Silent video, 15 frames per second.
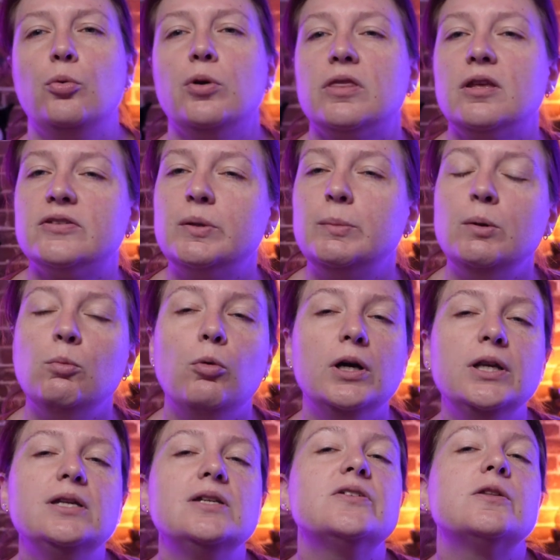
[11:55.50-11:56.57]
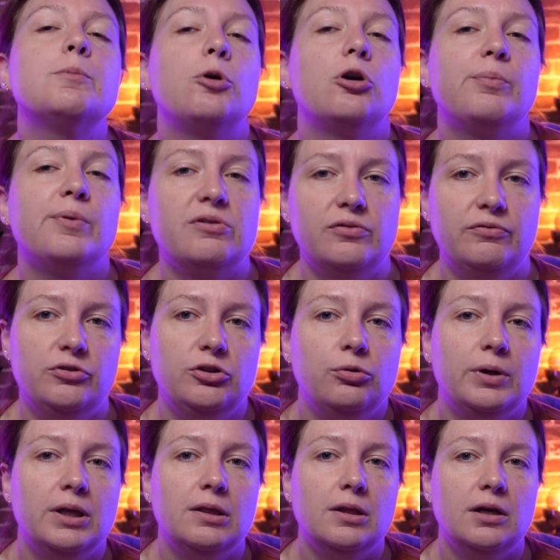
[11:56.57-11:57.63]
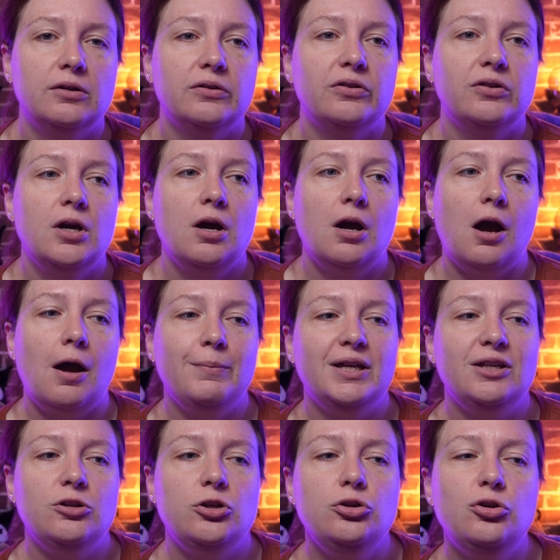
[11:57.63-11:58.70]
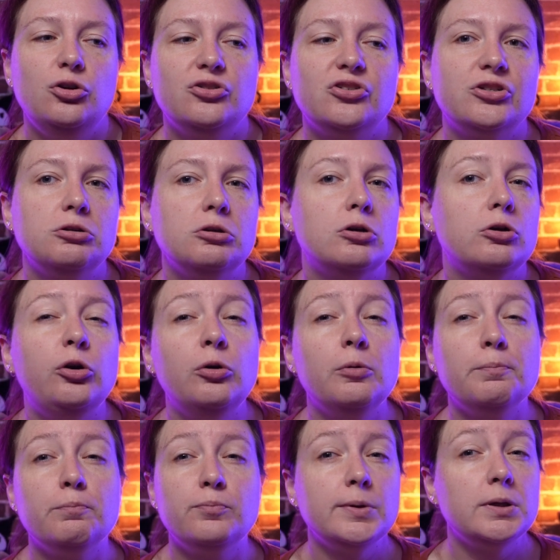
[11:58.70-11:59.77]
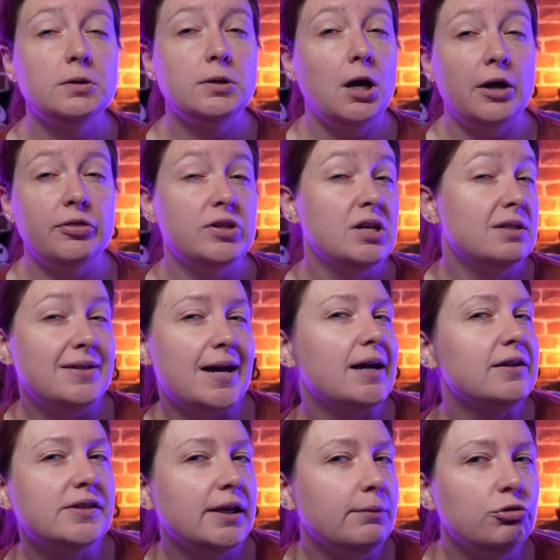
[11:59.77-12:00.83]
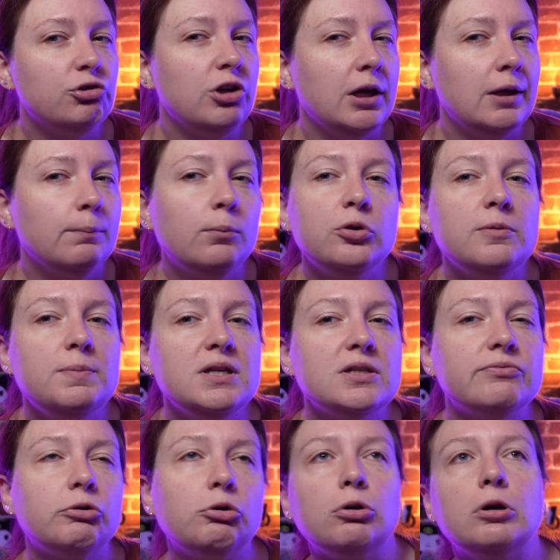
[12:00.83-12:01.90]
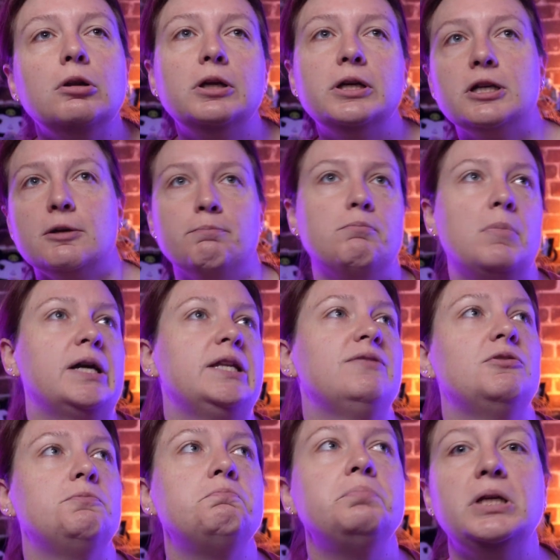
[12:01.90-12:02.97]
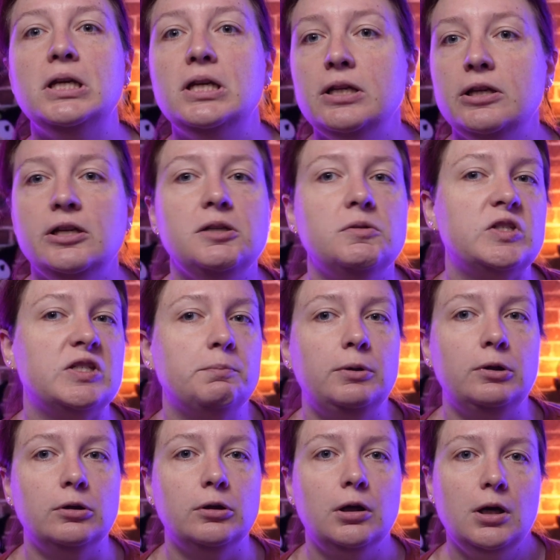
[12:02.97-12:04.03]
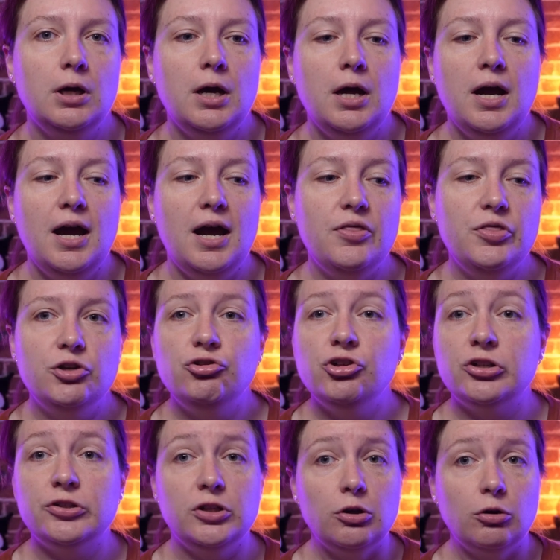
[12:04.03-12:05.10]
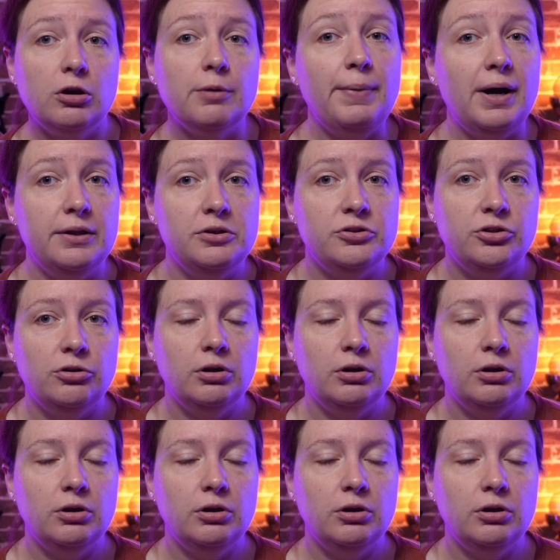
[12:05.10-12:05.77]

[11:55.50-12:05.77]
with this? I mean, what is the purpose of doing this? I mean, you could still cut the exact same shape with a piece of acrylic. It might even be simpler and then just, you know, combine the two